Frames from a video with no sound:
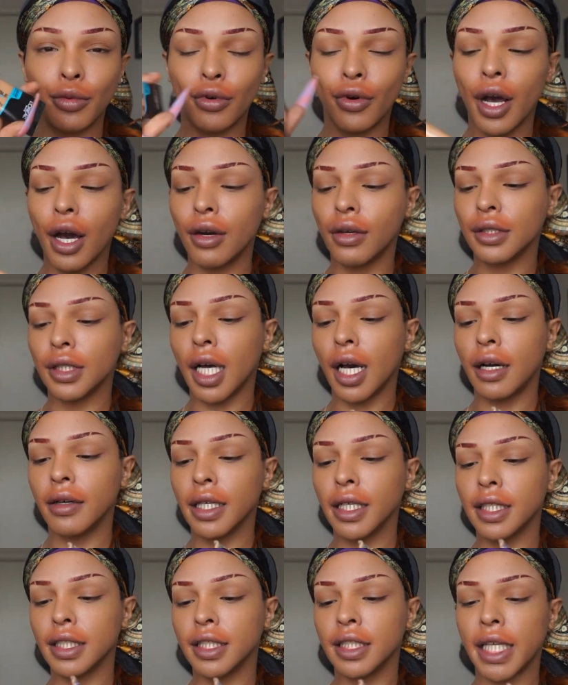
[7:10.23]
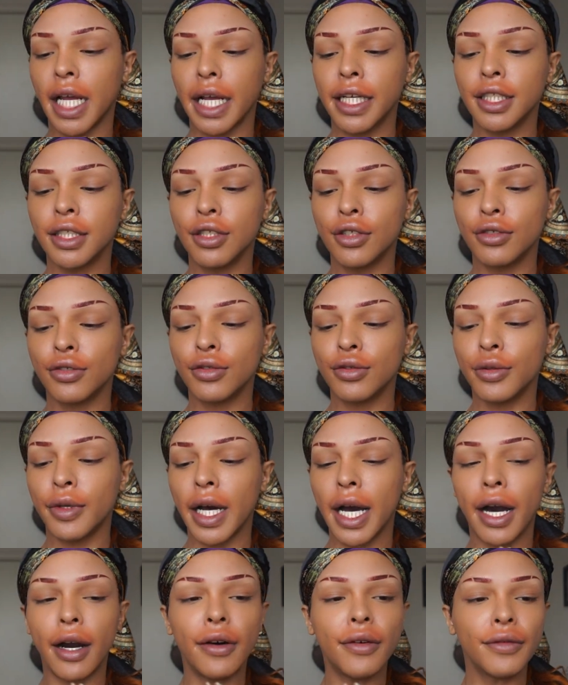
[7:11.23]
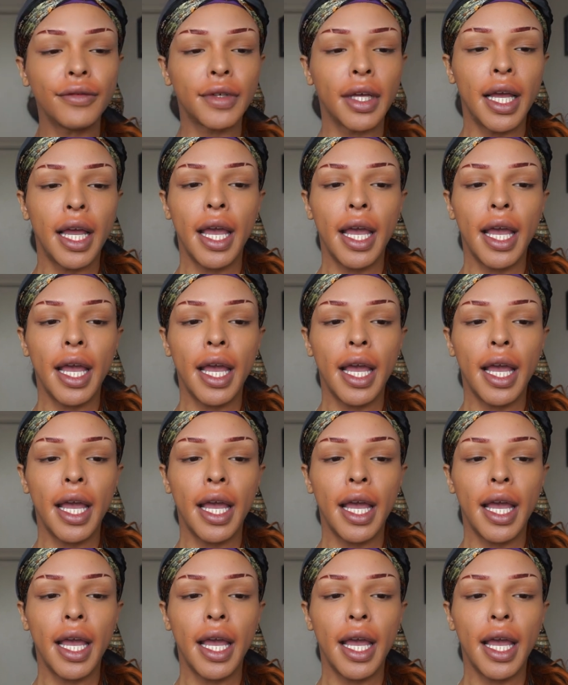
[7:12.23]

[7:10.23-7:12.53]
Pro Glow in the shade 212.